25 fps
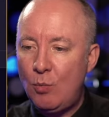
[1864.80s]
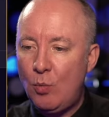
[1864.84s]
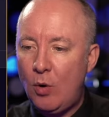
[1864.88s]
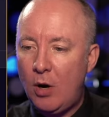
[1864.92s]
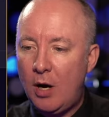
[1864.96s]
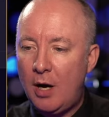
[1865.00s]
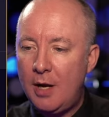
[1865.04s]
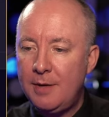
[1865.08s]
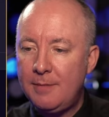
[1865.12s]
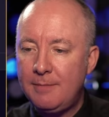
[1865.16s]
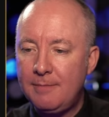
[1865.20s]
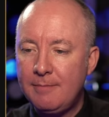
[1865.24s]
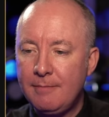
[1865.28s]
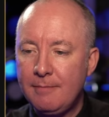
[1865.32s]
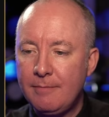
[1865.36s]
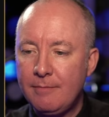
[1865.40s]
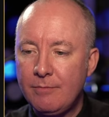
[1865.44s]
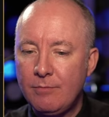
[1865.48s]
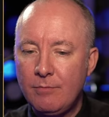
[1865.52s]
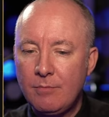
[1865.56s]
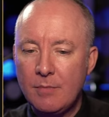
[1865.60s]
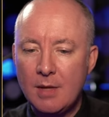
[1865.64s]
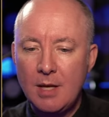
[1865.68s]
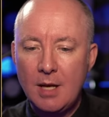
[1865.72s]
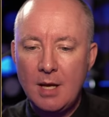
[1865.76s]
1.
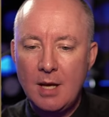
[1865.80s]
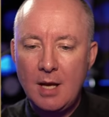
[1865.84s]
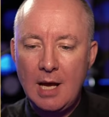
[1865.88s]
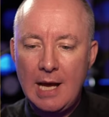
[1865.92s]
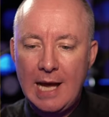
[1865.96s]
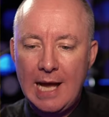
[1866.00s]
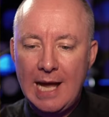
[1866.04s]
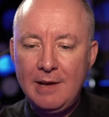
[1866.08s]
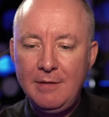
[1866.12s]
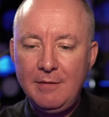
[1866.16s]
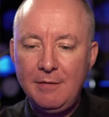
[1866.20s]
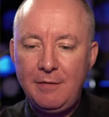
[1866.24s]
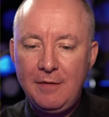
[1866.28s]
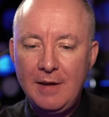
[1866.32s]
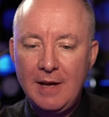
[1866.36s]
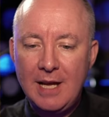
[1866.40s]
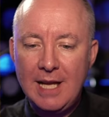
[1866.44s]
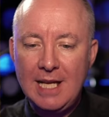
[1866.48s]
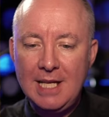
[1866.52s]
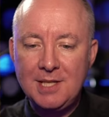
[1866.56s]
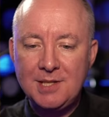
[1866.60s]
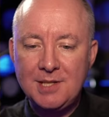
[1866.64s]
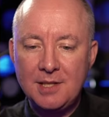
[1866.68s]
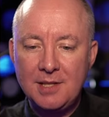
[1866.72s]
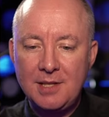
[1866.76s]

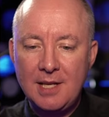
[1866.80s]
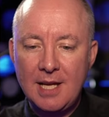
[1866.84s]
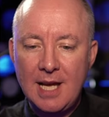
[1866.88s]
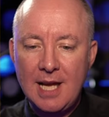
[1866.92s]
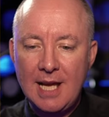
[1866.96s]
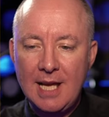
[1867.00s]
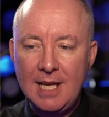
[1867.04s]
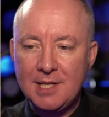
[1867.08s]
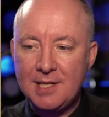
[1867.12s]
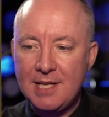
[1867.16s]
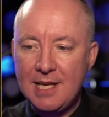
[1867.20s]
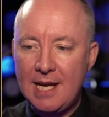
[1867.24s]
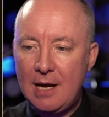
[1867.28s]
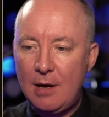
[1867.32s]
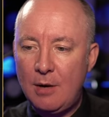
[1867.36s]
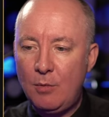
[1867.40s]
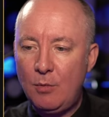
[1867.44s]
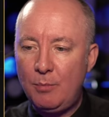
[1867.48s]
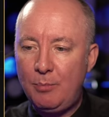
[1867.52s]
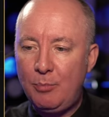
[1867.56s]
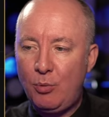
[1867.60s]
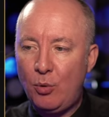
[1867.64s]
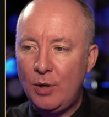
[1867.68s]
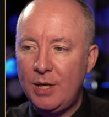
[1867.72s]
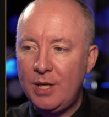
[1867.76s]
Enphase today is down
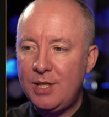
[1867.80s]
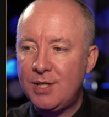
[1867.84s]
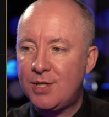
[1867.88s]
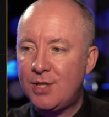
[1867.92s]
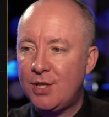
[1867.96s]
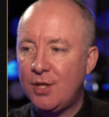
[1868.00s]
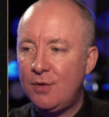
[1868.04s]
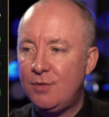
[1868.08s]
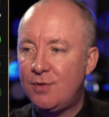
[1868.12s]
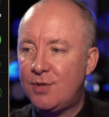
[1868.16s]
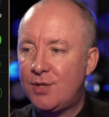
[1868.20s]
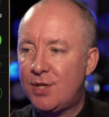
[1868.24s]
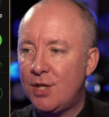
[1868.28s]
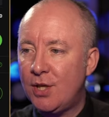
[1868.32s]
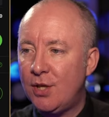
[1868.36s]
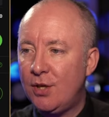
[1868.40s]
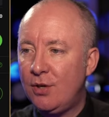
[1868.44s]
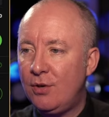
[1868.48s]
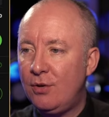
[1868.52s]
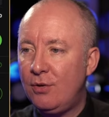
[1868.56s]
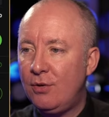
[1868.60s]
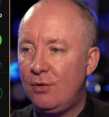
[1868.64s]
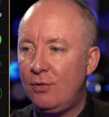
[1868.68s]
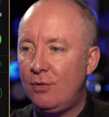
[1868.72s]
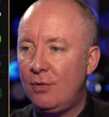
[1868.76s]

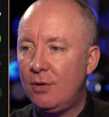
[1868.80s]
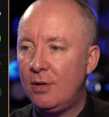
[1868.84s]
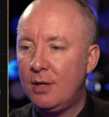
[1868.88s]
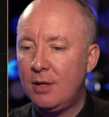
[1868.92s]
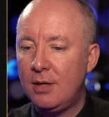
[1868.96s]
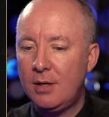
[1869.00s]
0.22.